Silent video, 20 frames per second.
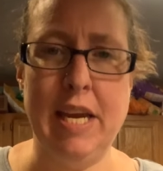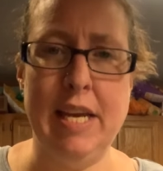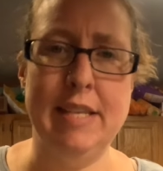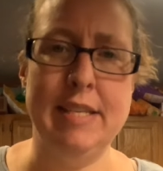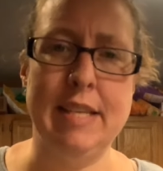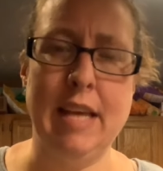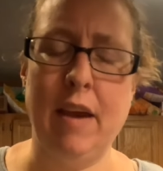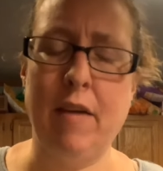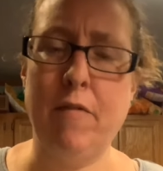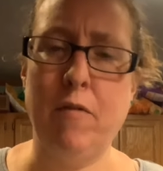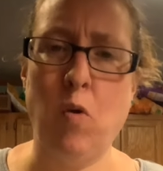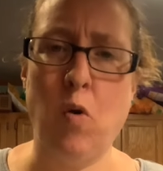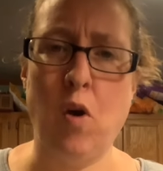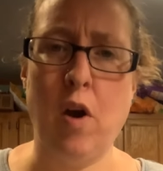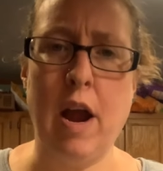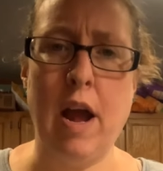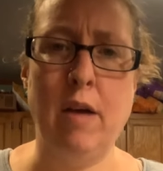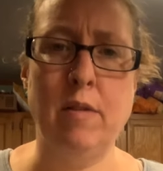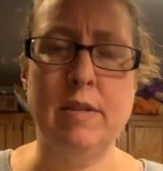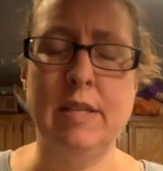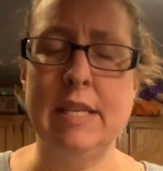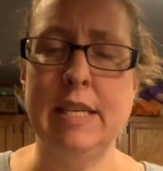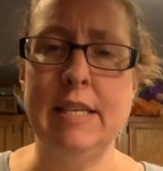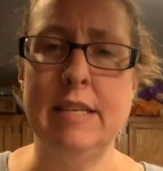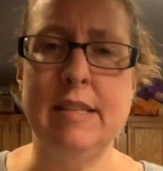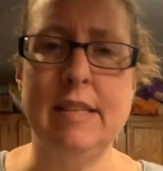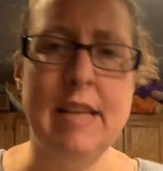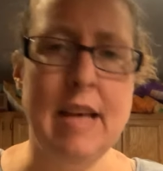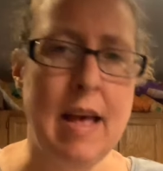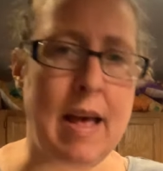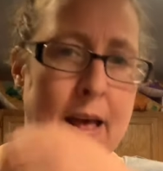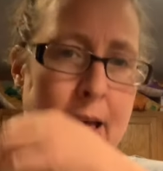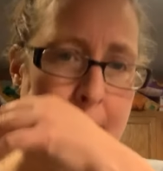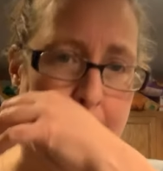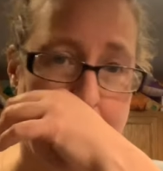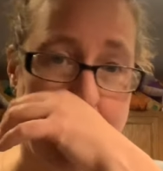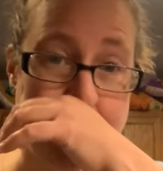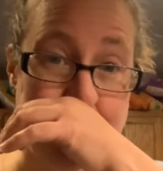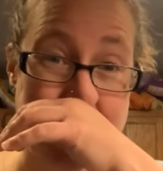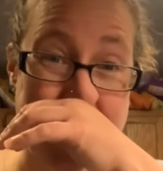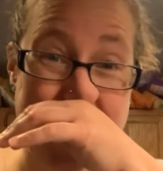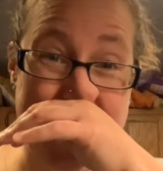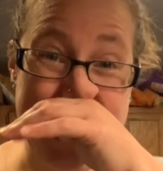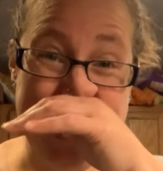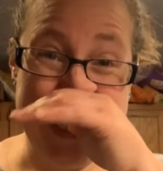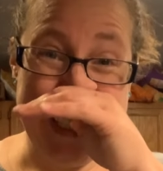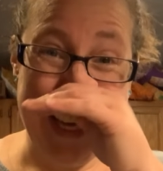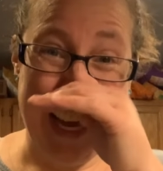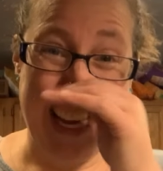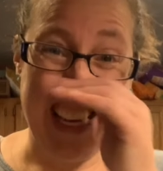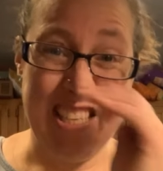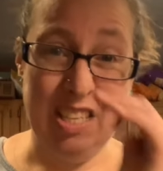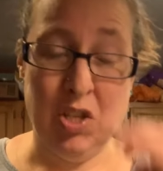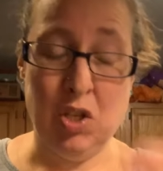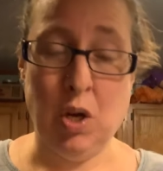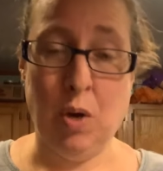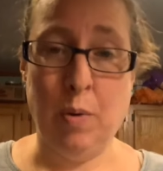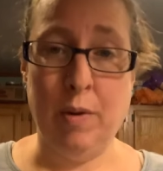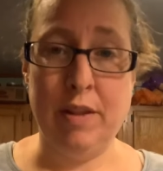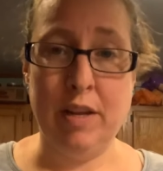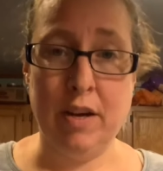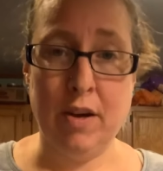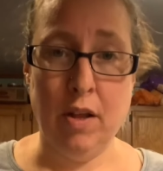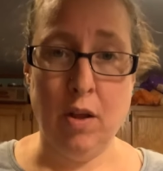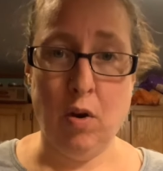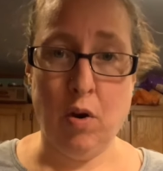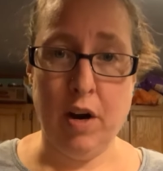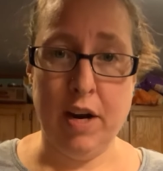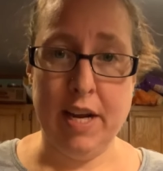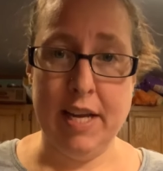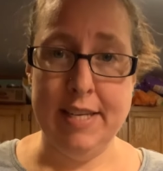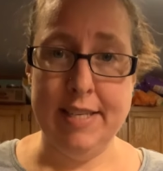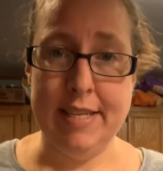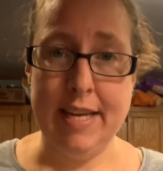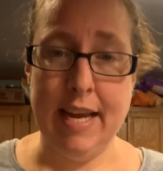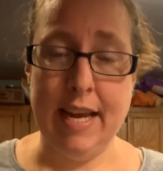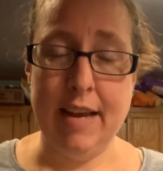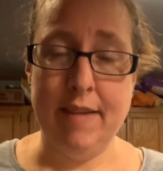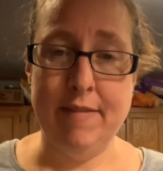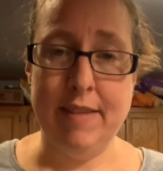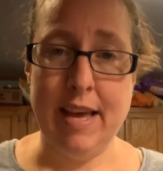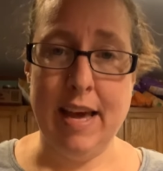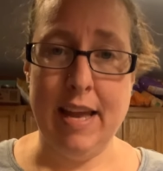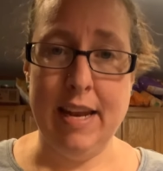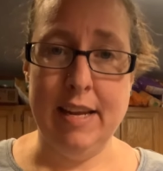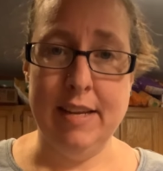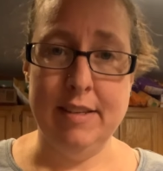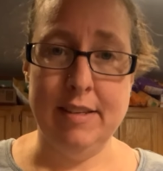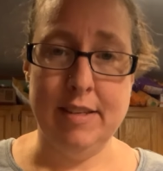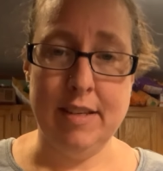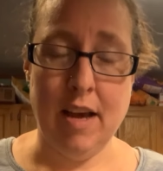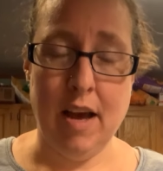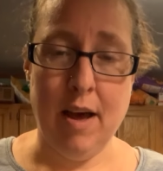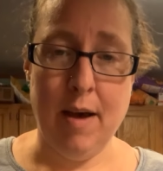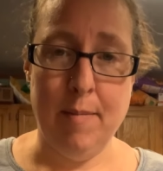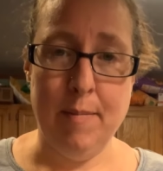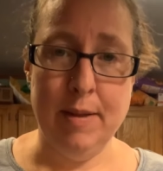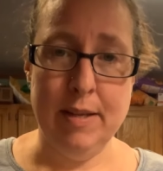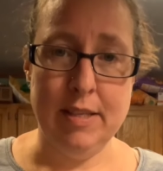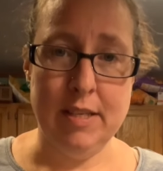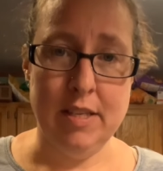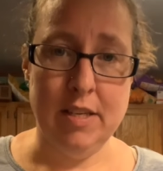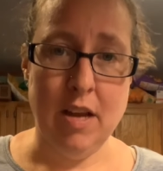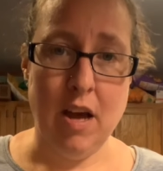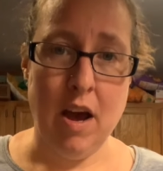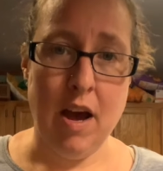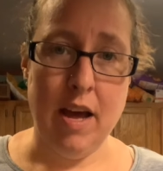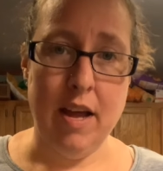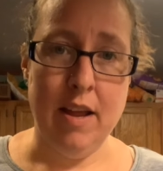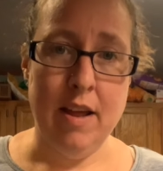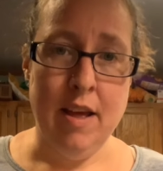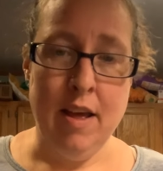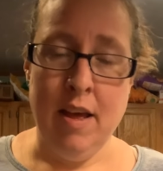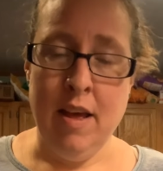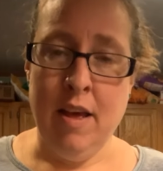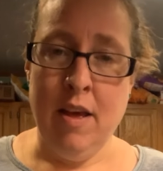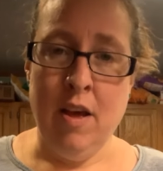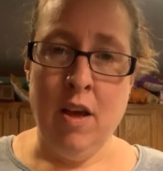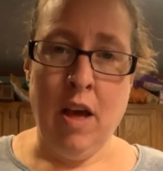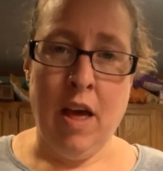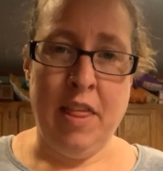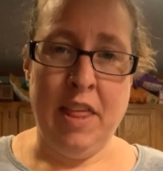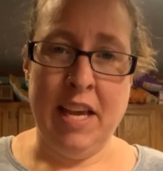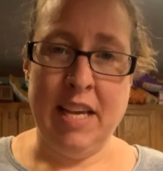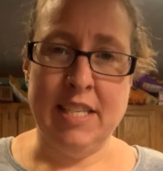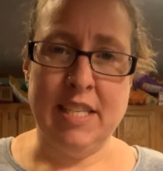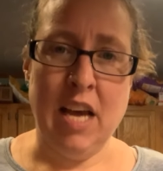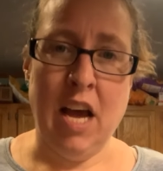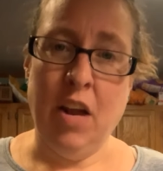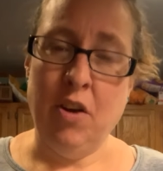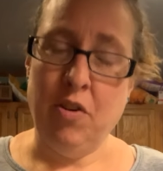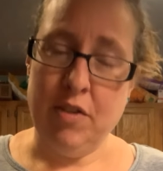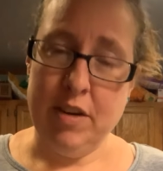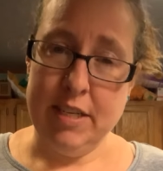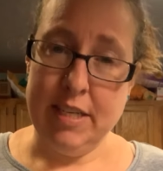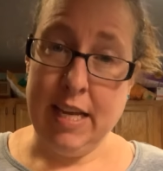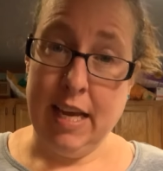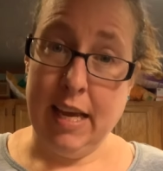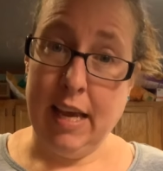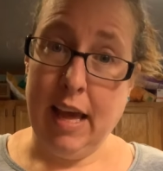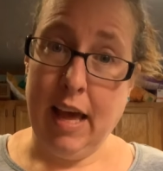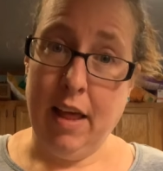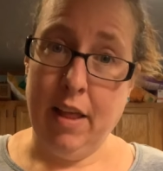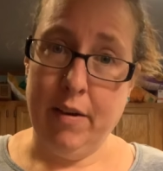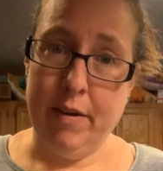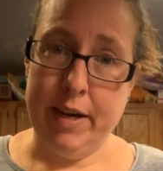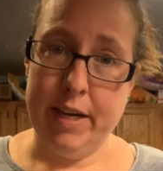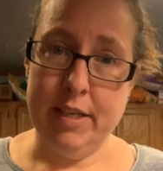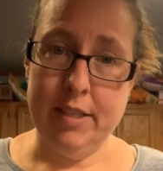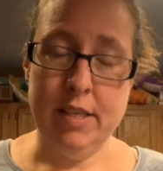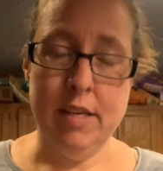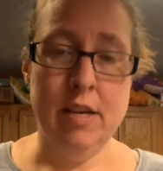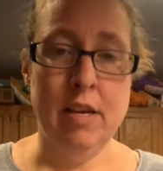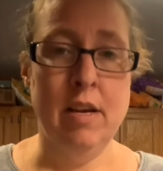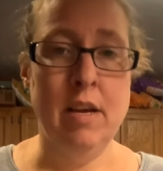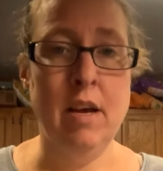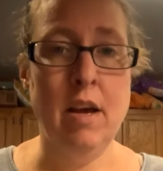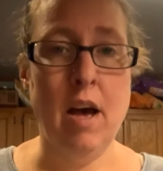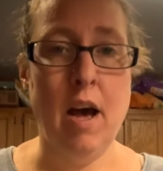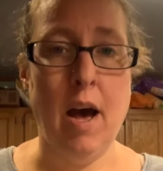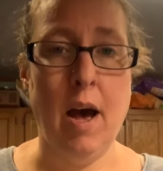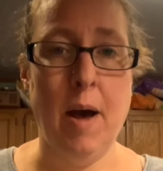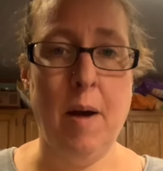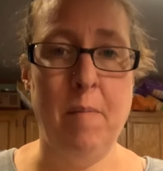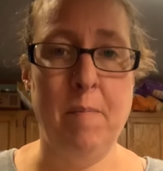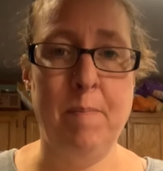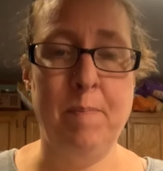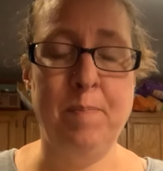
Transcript: is like 4 ounces, and I'm not exactly sure what the caloric intake of that is. It's not, I think it's 110 calories. Now